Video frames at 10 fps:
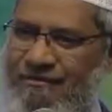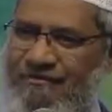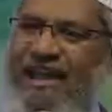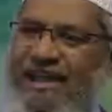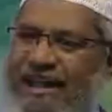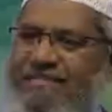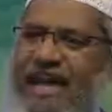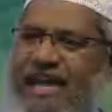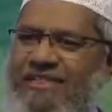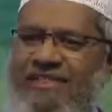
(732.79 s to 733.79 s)
We are
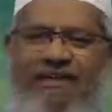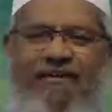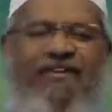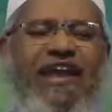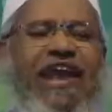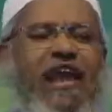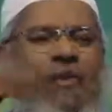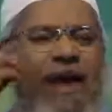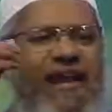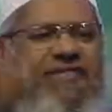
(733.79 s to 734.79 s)
criticized. We cannot
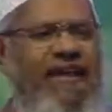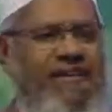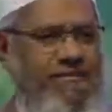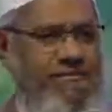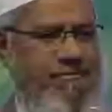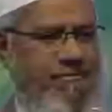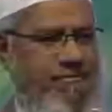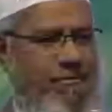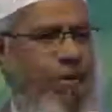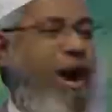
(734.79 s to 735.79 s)
do anything.
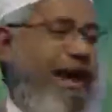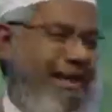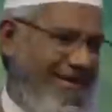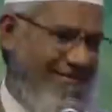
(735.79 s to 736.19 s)
Why?